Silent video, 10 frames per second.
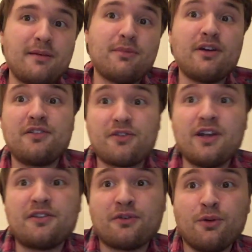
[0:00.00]
Mary's
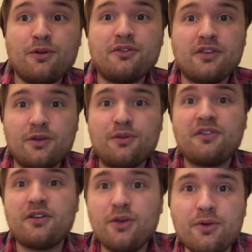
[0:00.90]
grade school to use
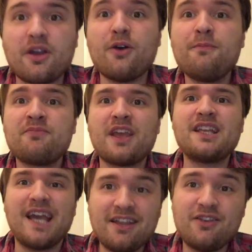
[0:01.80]
a yo-yo, and
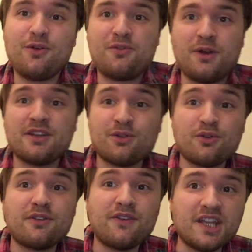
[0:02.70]
you had to use one in order
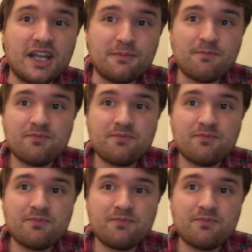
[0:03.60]
to fit in.